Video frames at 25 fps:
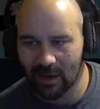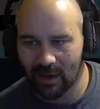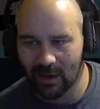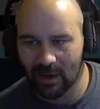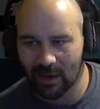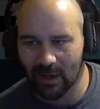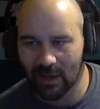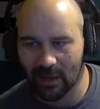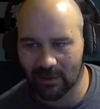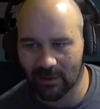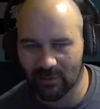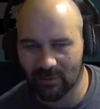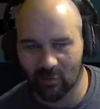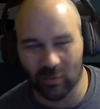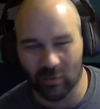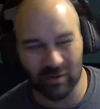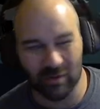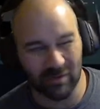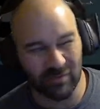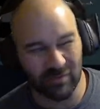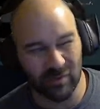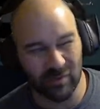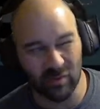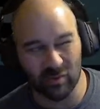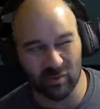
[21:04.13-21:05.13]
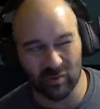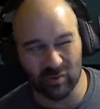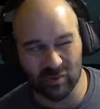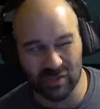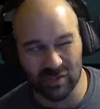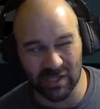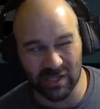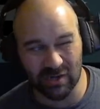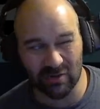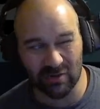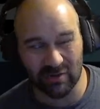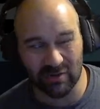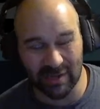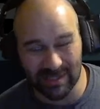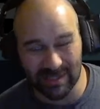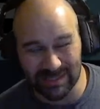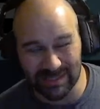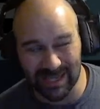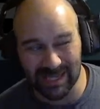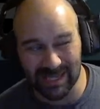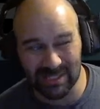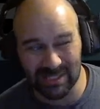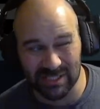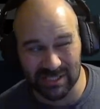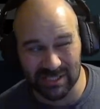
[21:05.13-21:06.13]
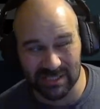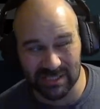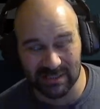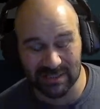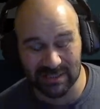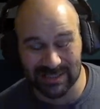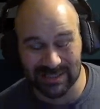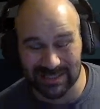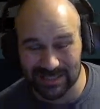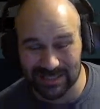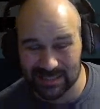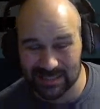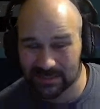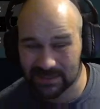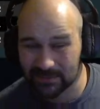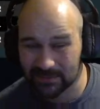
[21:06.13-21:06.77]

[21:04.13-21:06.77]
They're one of the few Crusader clans that actually still exists